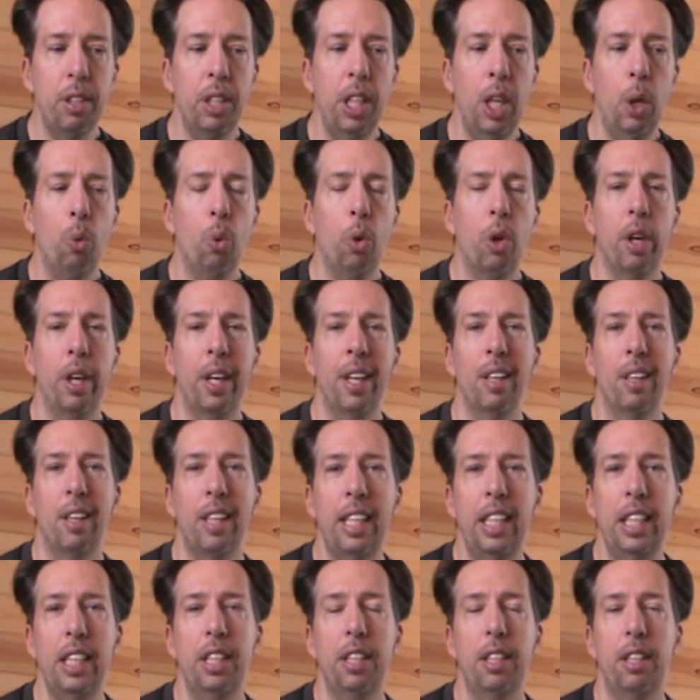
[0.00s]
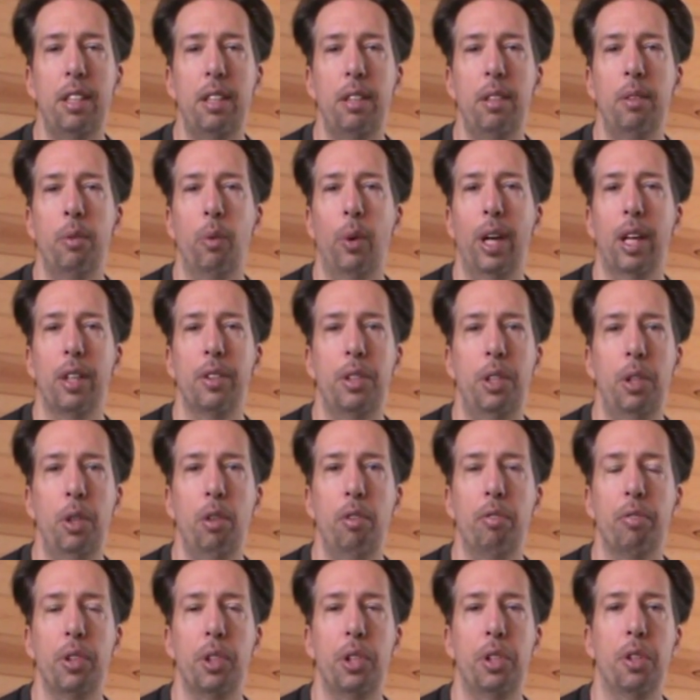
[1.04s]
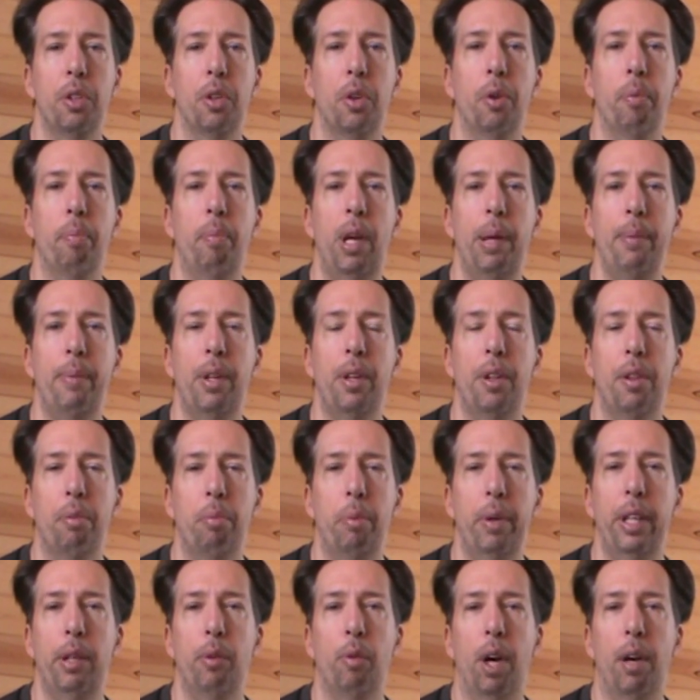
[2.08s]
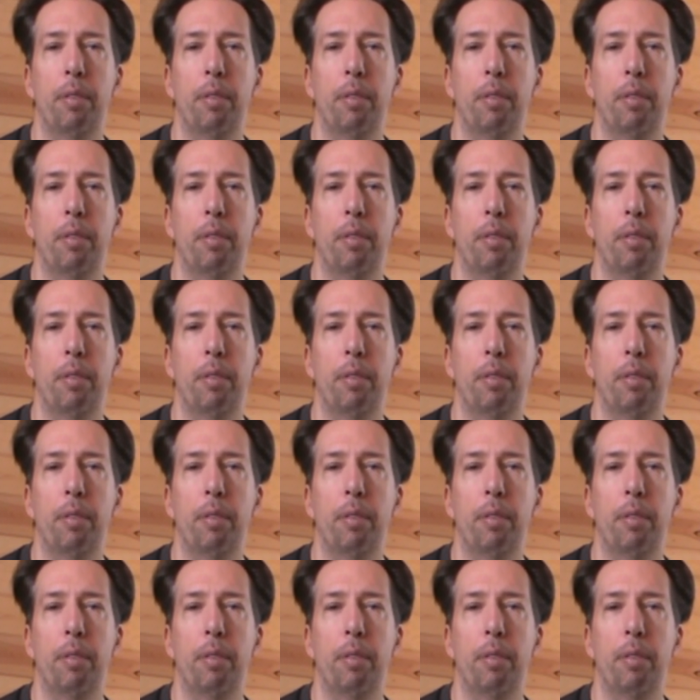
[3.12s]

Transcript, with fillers: there were at least well two for sure maybe three